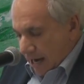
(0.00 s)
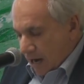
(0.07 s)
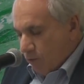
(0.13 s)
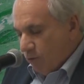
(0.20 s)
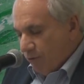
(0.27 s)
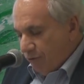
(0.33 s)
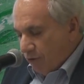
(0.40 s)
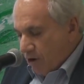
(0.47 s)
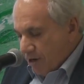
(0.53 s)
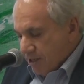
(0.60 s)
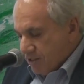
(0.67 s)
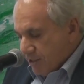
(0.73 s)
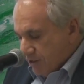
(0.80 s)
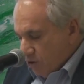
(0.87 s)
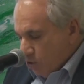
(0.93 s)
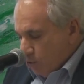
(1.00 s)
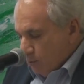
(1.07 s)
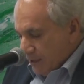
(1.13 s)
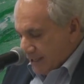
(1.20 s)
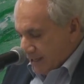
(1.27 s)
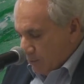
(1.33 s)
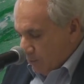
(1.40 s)
Aquaphonics in
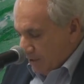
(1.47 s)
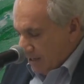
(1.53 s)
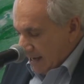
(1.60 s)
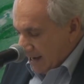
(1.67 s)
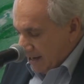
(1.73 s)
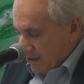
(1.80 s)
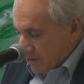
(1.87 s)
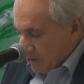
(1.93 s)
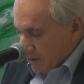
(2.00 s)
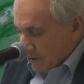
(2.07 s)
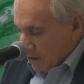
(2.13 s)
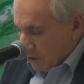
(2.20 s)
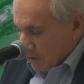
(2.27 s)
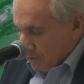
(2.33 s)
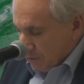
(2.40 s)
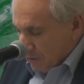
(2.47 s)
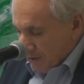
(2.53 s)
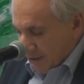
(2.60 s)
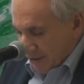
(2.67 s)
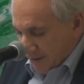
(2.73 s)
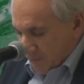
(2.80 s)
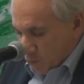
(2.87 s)
Cuba can rely on
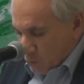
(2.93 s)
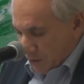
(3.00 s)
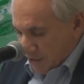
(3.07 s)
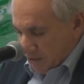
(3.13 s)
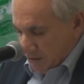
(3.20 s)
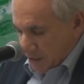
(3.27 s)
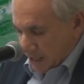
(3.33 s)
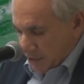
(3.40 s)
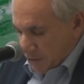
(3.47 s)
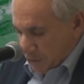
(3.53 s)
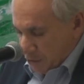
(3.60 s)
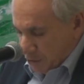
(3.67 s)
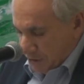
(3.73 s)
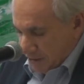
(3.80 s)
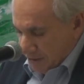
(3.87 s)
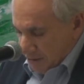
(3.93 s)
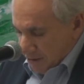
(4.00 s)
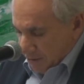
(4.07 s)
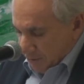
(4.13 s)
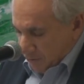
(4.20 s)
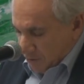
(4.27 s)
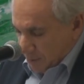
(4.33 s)
alternative wind energy
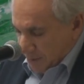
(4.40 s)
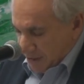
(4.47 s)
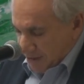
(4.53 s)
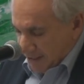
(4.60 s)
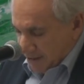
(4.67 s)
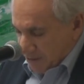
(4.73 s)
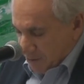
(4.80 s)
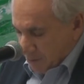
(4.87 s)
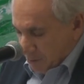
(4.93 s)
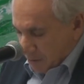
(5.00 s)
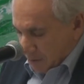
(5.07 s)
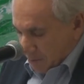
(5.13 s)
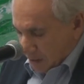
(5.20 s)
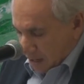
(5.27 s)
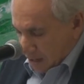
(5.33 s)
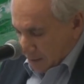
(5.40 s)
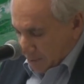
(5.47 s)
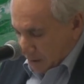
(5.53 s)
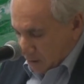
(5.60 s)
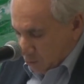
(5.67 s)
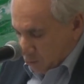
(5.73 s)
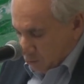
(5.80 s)
from a tethered
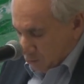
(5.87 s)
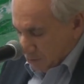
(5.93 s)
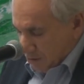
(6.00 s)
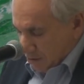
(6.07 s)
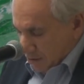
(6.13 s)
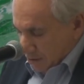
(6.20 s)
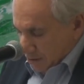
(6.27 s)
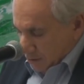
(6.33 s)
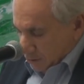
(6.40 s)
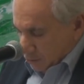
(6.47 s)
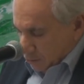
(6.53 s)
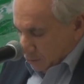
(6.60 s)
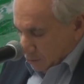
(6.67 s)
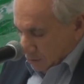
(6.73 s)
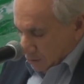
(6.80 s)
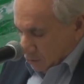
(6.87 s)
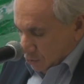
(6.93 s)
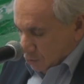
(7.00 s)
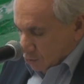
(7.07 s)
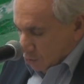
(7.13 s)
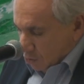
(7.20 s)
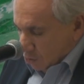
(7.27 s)
balloon
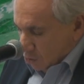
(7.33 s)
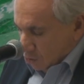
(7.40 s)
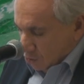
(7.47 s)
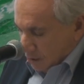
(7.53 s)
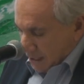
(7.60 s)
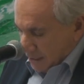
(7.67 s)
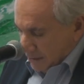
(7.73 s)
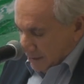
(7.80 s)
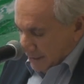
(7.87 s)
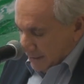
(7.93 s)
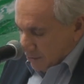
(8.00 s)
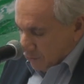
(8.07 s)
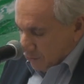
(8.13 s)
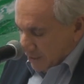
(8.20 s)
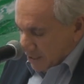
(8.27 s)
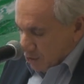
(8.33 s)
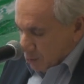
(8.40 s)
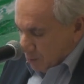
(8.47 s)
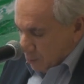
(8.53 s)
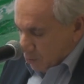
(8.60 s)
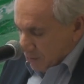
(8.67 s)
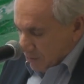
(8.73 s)
to grow and then
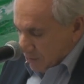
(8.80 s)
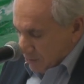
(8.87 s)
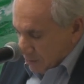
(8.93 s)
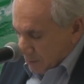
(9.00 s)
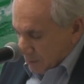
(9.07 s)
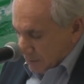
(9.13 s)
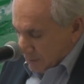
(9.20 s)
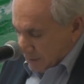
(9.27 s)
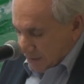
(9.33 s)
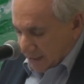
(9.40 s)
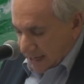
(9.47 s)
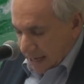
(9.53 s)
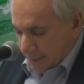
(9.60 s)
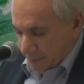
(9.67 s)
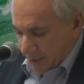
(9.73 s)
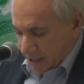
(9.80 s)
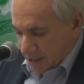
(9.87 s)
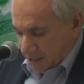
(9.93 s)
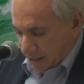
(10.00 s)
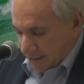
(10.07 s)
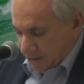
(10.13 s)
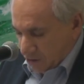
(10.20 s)
transport the
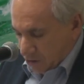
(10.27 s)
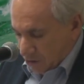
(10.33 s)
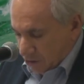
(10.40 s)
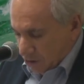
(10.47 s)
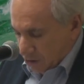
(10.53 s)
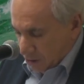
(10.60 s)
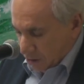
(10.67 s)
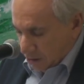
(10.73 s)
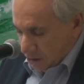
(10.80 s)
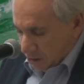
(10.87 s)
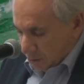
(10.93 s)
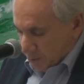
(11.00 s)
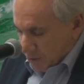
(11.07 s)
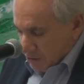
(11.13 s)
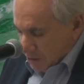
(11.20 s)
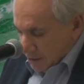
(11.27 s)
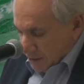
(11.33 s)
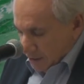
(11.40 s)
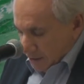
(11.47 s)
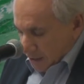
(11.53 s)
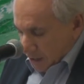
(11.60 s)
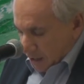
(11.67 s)
tilapia and the herbs
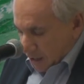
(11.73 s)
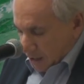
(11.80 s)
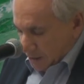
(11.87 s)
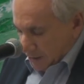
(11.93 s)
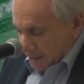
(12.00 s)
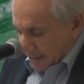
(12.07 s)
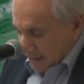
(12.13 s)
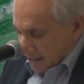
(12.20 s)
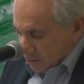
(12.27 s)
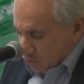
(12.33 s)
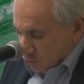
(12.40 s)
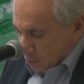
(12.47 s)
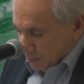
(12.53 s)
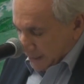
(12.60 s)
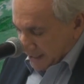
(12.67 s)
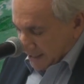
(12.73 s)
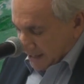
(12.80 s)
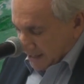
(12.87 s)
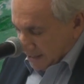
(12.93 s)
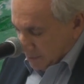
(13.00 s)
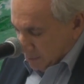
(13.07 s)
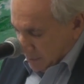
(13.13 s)
on
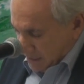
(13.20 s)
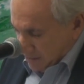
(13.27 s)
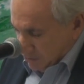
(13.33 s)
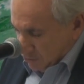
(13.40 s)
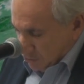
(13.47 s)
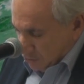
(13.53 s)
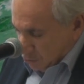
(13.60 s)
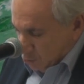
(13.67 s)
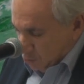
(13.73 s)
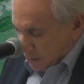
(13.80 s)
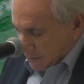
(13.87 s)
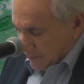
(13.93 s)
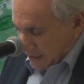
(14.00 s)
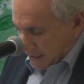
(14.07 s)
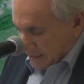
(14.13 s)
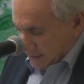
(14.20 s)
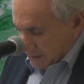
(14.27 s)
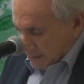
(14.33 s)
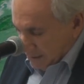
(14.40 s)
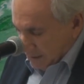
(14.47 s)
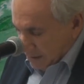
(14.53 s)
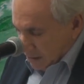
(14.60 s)
electromagnetic means to
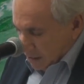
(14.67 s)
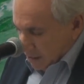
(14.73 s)
Havana,